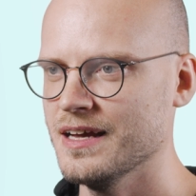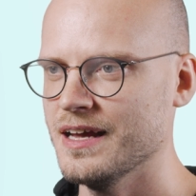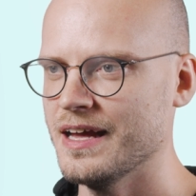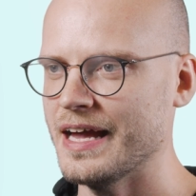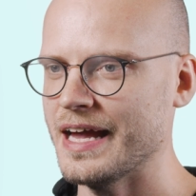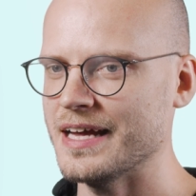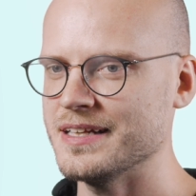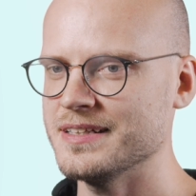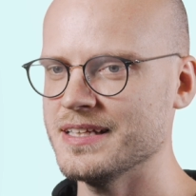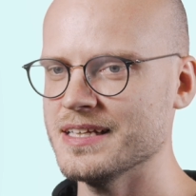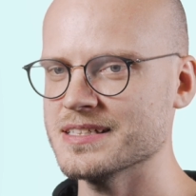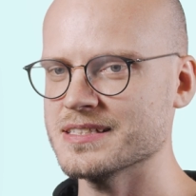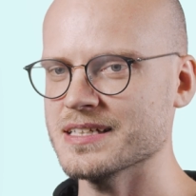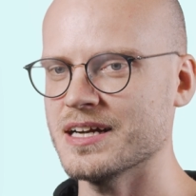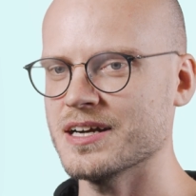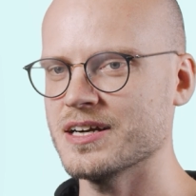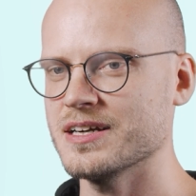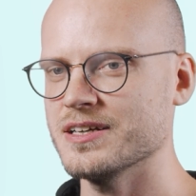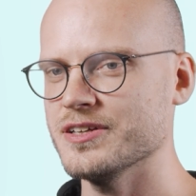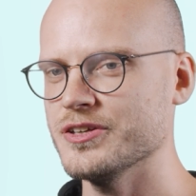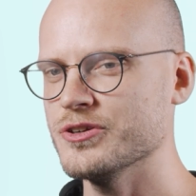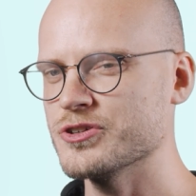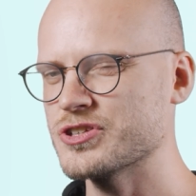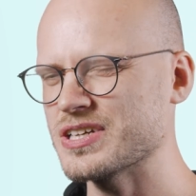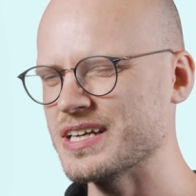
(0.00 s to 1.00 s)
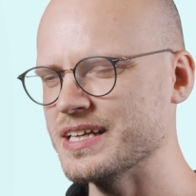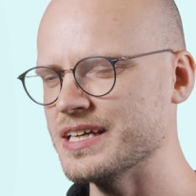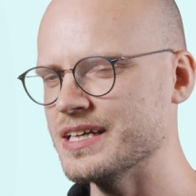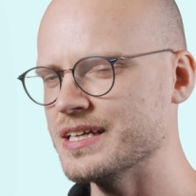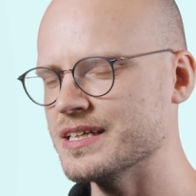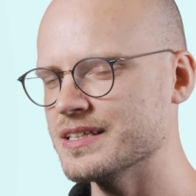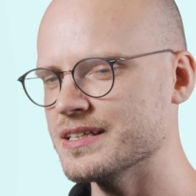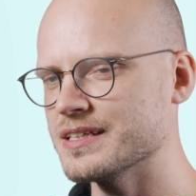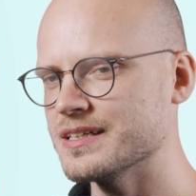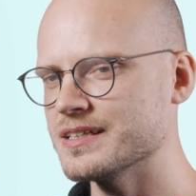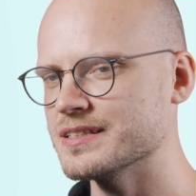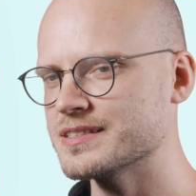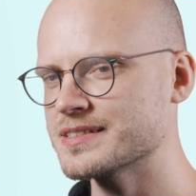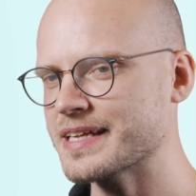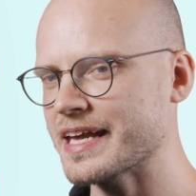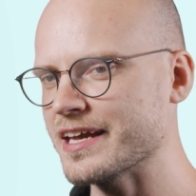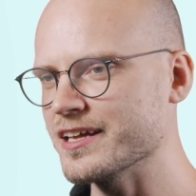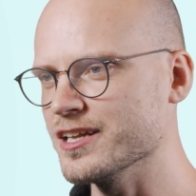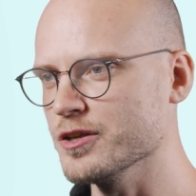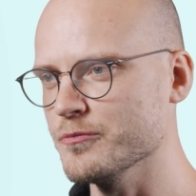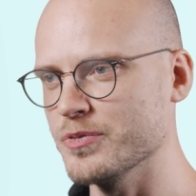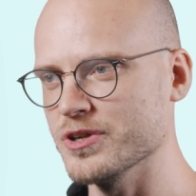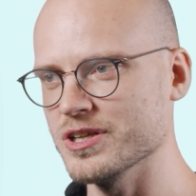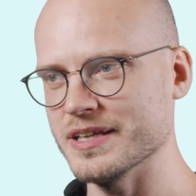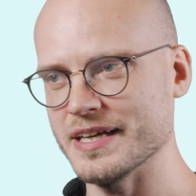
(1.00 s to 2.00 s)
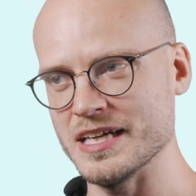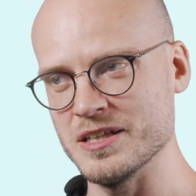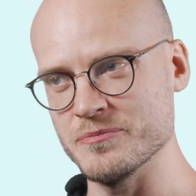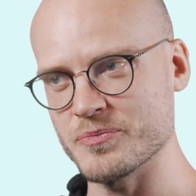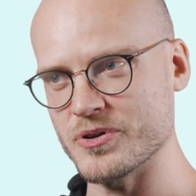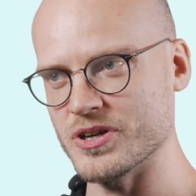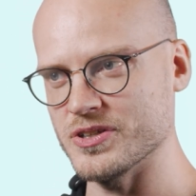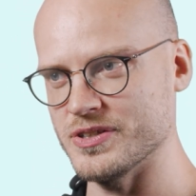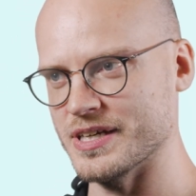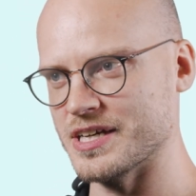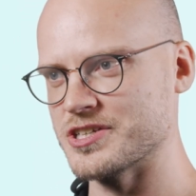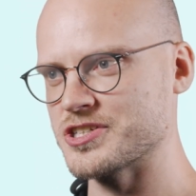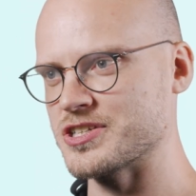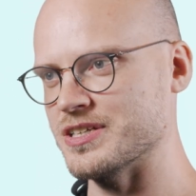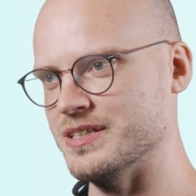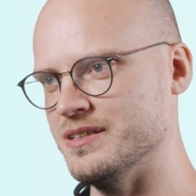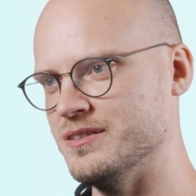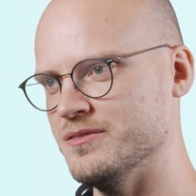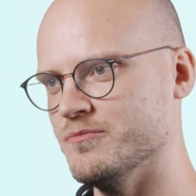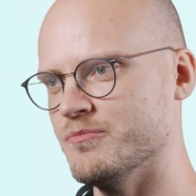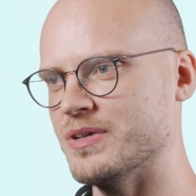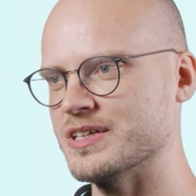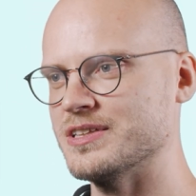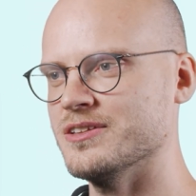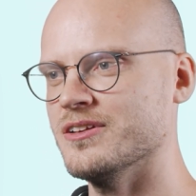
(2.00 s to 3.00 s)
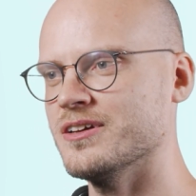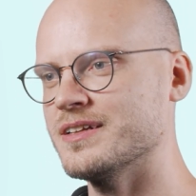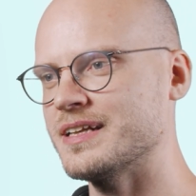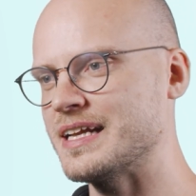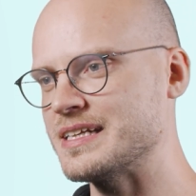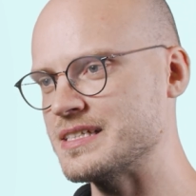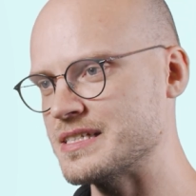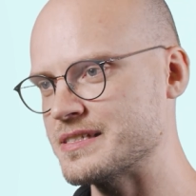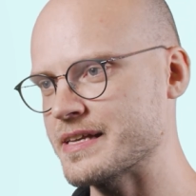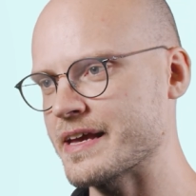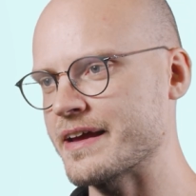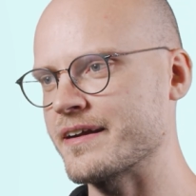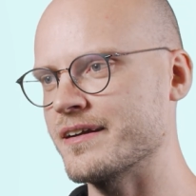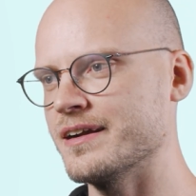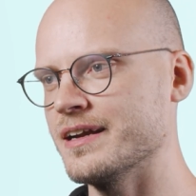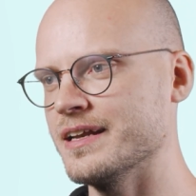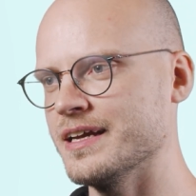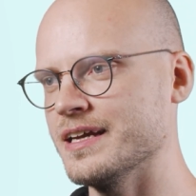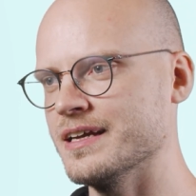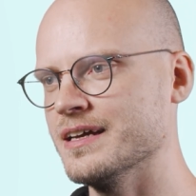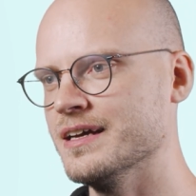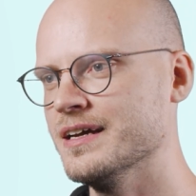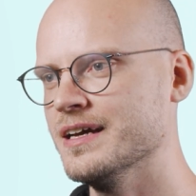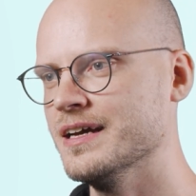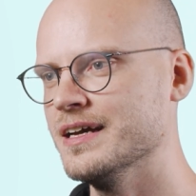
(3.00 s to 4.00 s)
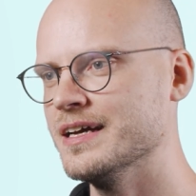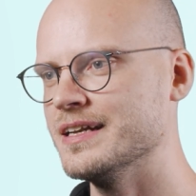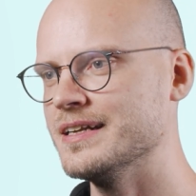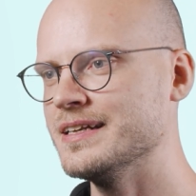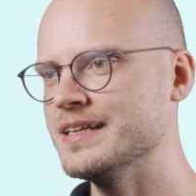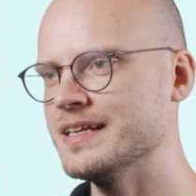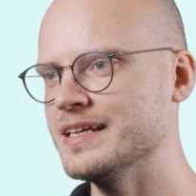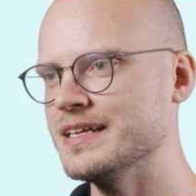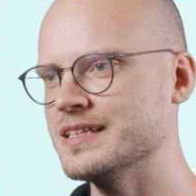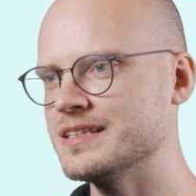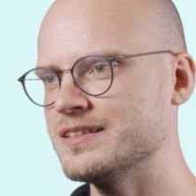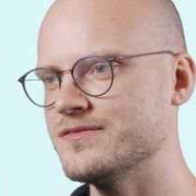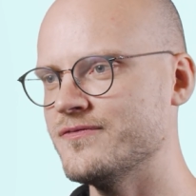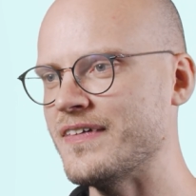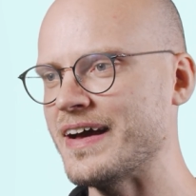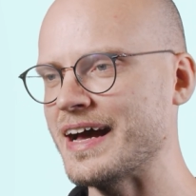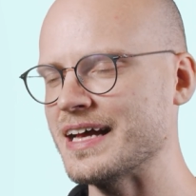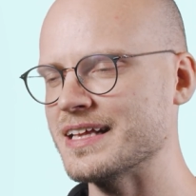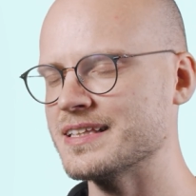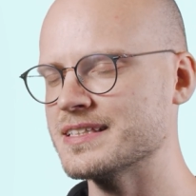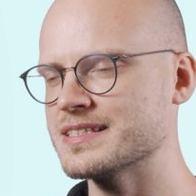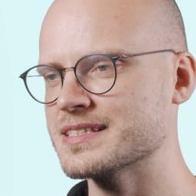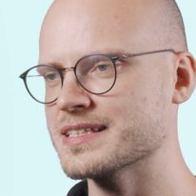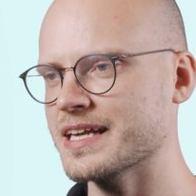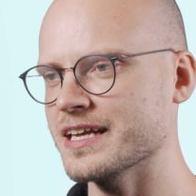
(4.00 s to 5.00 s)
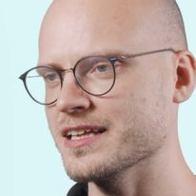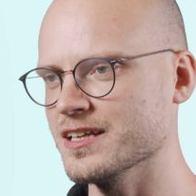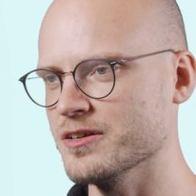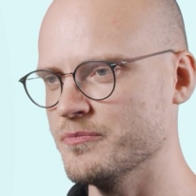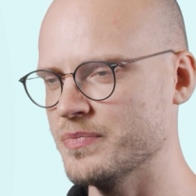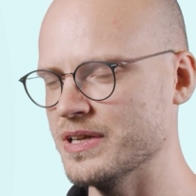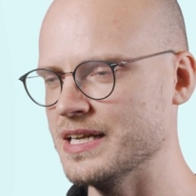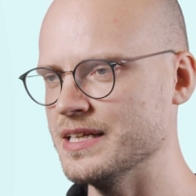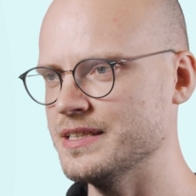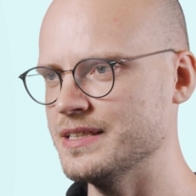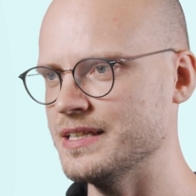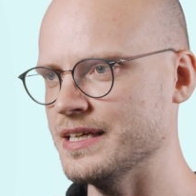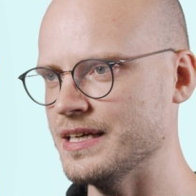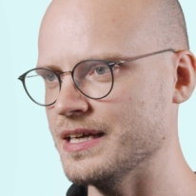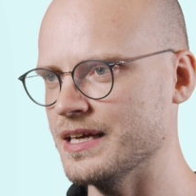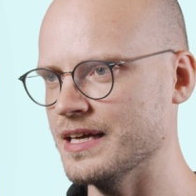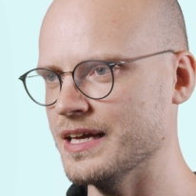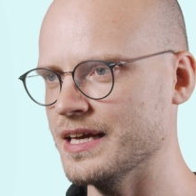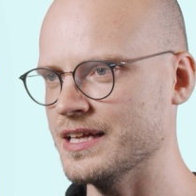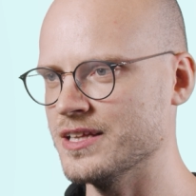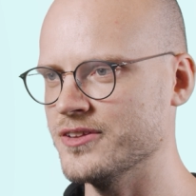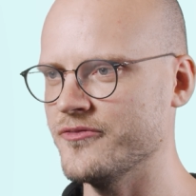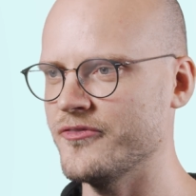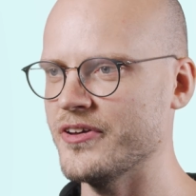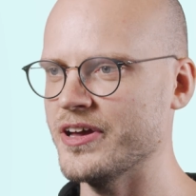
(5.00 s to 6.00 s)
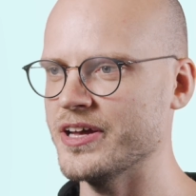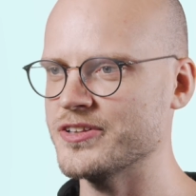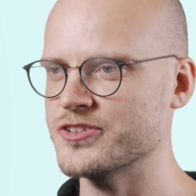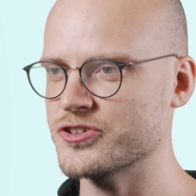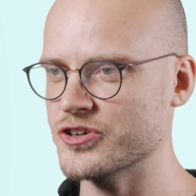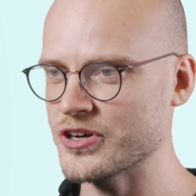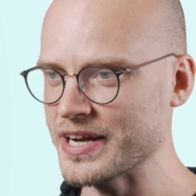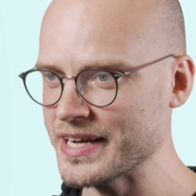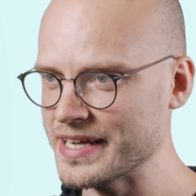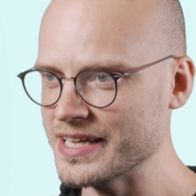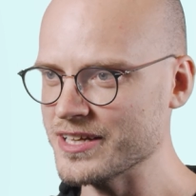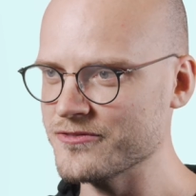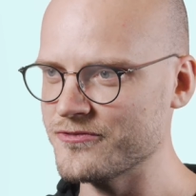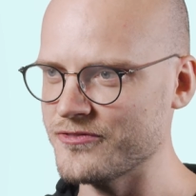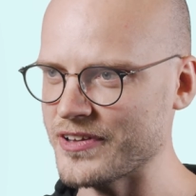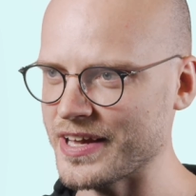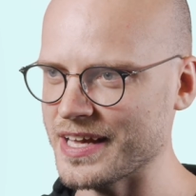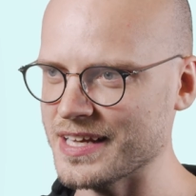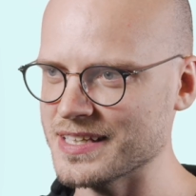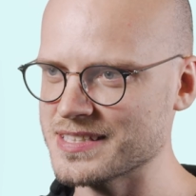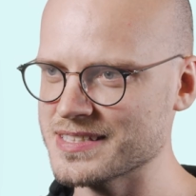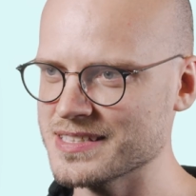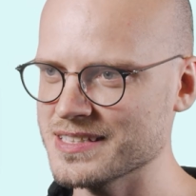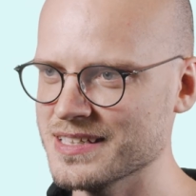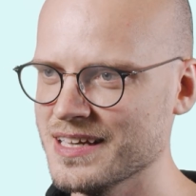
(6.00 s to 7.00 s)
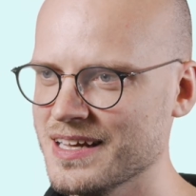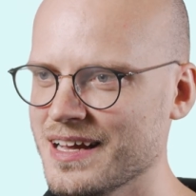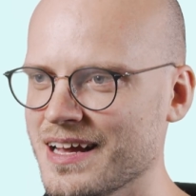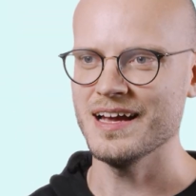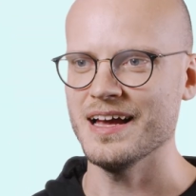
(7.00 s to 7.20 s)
and these are usually scalable in production, but not necessarily need that scalability in the training phase.